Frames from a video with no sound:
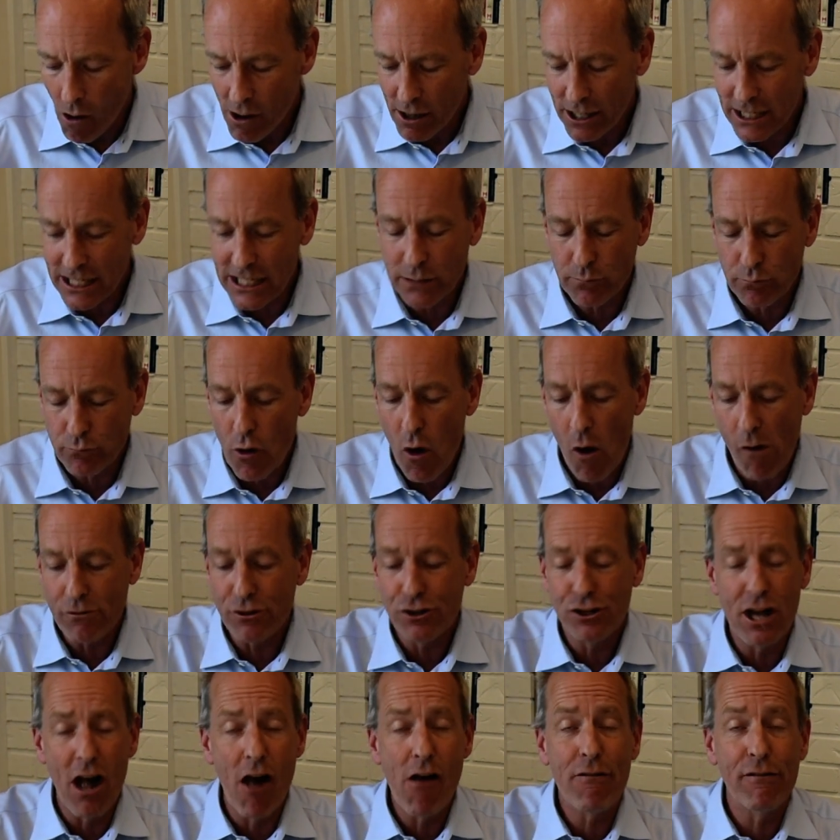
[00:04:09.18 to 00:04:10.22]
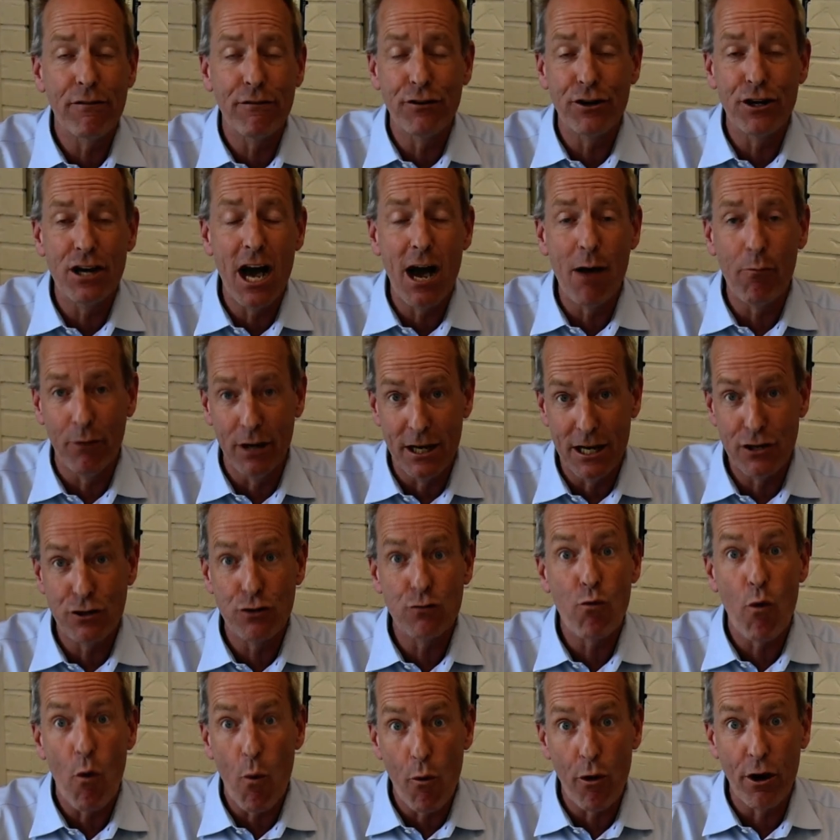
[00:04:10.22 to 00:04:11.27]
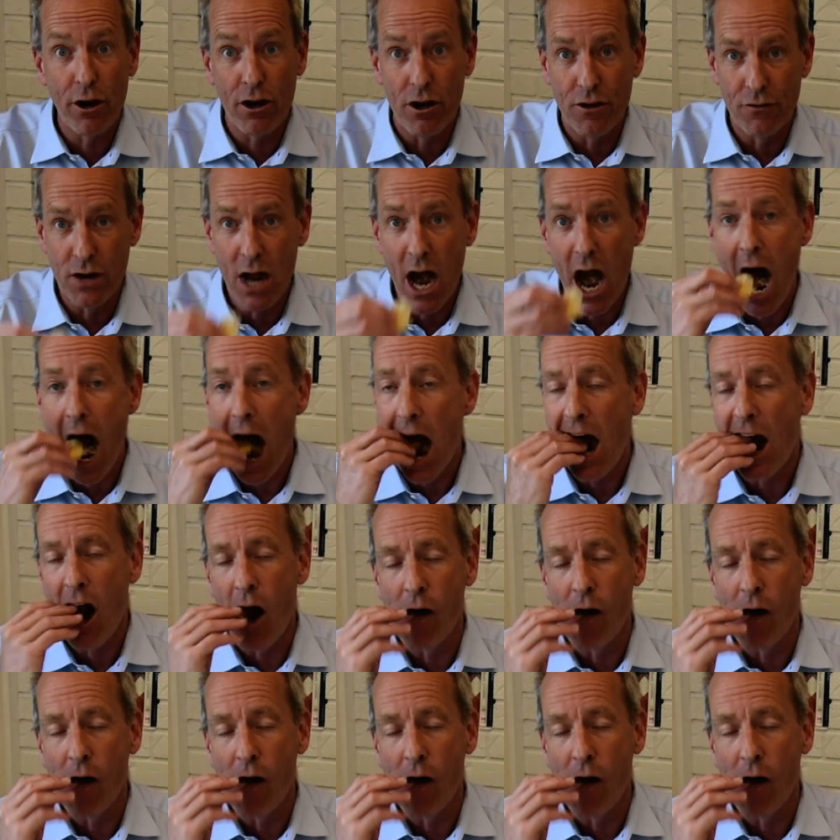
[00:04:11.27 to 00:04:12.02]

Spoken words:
And with salivary amylase, we'll work on that.